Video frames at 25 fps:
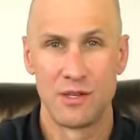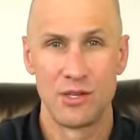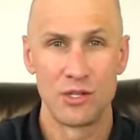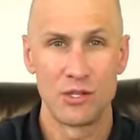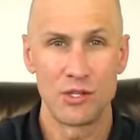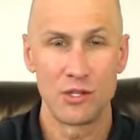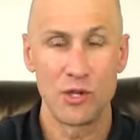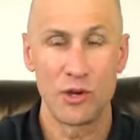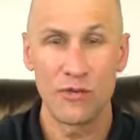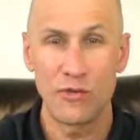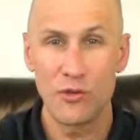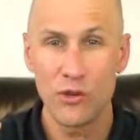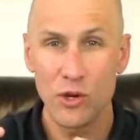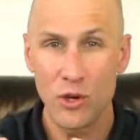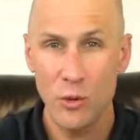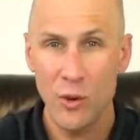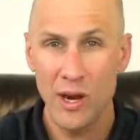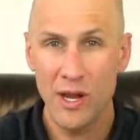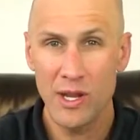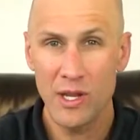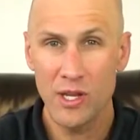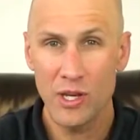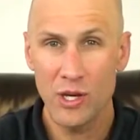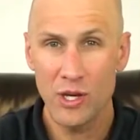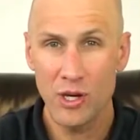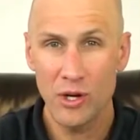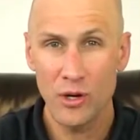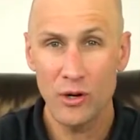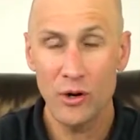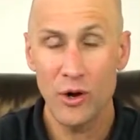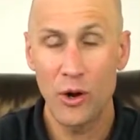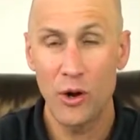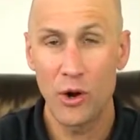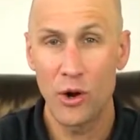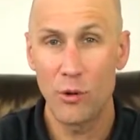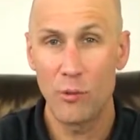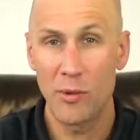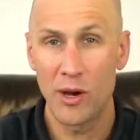So if you want your
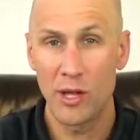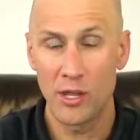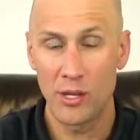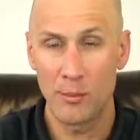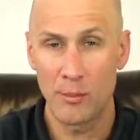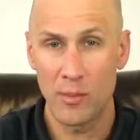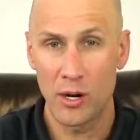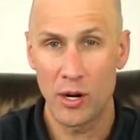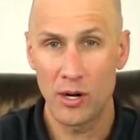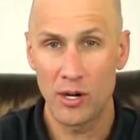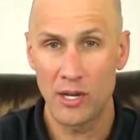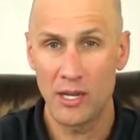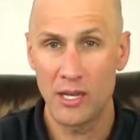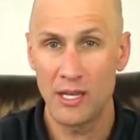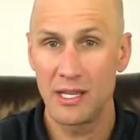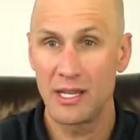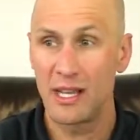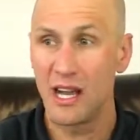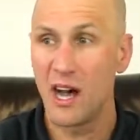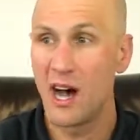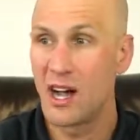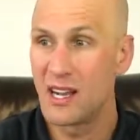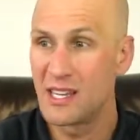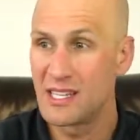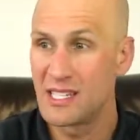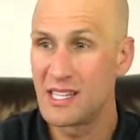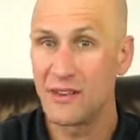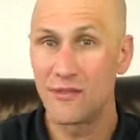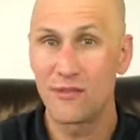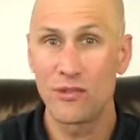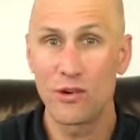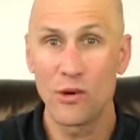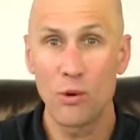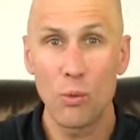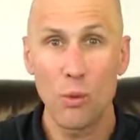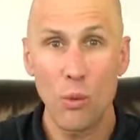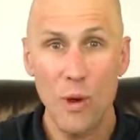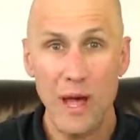home on the market on
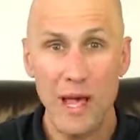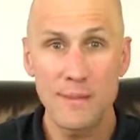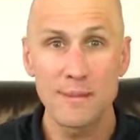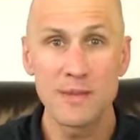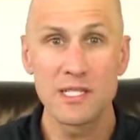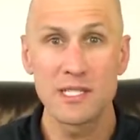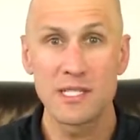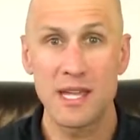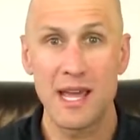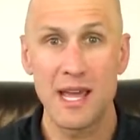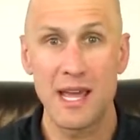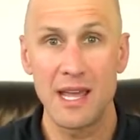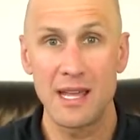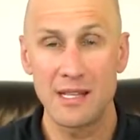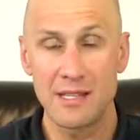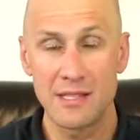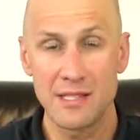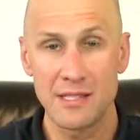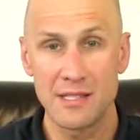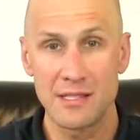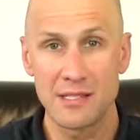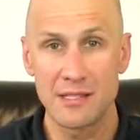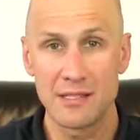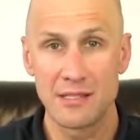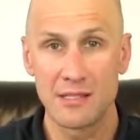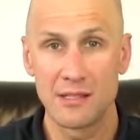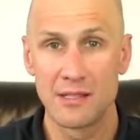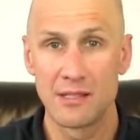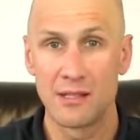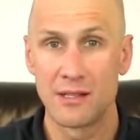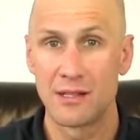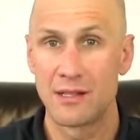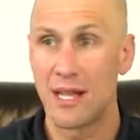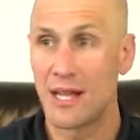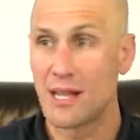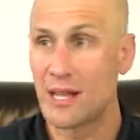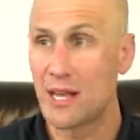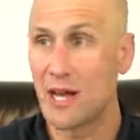different websites,
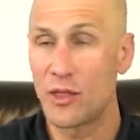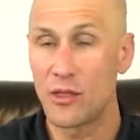like